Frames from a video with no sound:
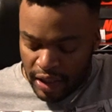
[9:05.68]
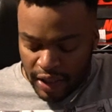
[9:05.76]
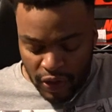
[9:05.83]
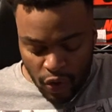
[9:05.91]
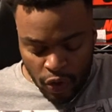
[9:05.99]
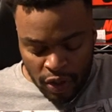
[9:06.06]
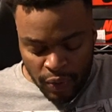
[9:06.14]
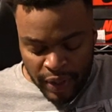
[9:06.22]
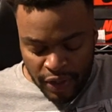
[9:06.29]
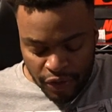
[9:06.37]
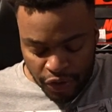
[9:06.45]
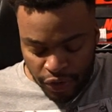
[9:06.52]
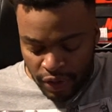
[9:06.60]
The only way
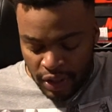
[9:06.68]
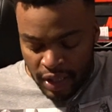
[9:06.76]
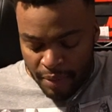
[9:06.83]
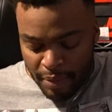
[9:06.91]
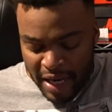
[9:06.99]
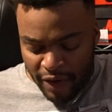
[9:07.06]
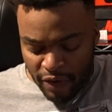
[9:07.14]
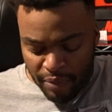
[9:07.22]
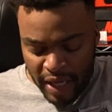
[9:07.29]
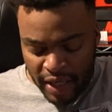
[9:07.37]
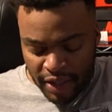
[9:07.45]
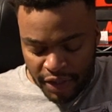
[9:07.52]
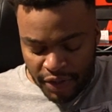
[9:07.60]
you truly not
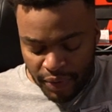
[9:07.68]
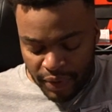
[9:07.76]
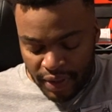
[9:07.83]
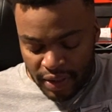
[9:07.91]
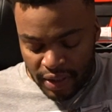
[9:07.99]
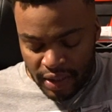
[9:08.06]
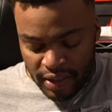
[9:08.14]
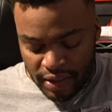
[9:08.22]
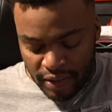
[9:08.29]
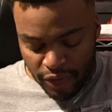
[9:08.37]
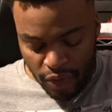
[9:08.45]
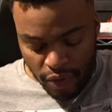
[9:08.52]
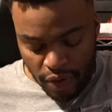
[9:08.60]
micromanaged to an extent is
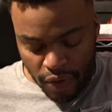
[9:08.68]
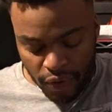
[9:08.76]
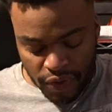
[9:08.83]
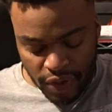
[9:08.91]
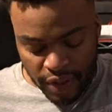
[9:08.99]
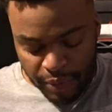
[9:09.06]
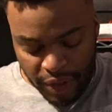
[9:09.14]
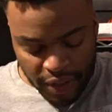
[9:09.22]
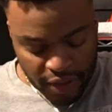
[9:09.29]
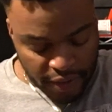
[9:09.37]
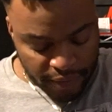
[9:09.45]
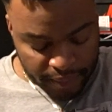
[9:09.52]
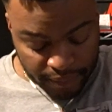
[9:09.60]
if you a whole sergeant
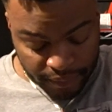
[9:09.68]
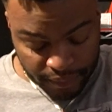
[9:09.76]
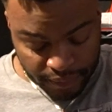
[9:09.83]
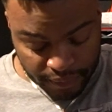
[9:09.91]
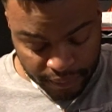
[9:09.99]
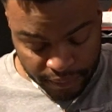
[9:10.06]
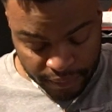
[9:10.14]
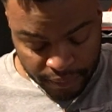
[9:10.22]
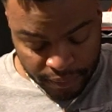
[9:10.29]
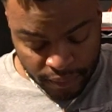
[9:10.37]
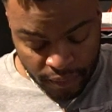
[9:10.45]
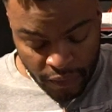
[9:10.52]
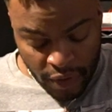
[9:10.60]
major.
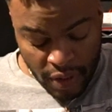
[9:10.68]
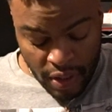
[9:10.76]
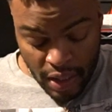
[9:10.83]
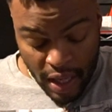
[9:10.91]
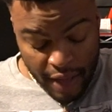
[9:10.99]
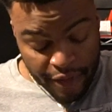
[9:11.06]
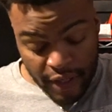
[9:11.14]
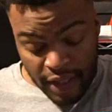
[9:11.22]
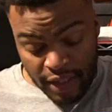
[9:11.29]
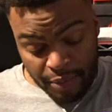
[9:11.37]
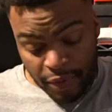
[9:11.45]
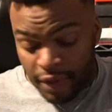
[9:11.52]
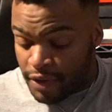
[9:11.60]
I think it
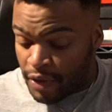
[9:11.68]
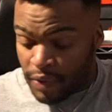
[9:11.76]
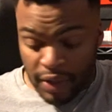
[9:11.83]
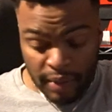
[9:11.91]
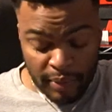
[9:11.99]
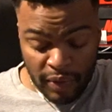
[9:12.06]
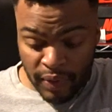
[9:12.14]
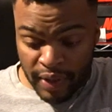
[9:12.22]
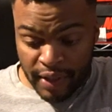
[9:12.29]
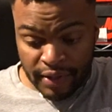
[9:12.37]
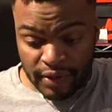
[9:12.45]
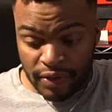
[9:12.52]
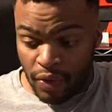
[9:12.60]
depends on
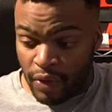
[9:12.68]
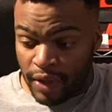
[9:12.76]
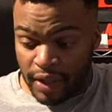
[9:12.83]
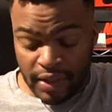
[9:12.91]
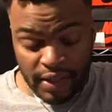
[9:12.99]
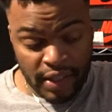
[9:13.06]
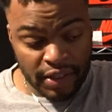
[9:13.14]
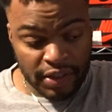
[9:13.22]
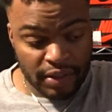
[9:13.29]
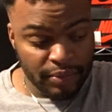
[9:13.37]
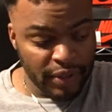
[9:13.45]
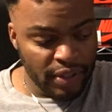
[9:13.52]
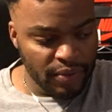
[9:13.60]
MOS
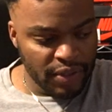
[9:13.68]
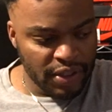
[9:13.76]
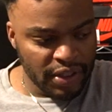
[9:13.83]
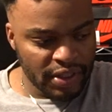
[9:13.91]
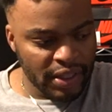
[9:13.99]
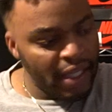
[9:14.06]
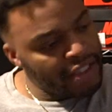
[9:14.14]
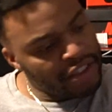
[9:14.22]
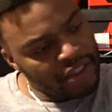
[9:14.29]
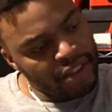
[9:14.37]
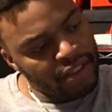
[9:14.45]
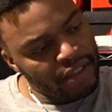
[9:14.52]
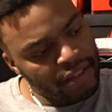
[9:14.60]
organization, but it was just that
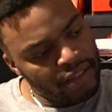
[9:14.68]
shit.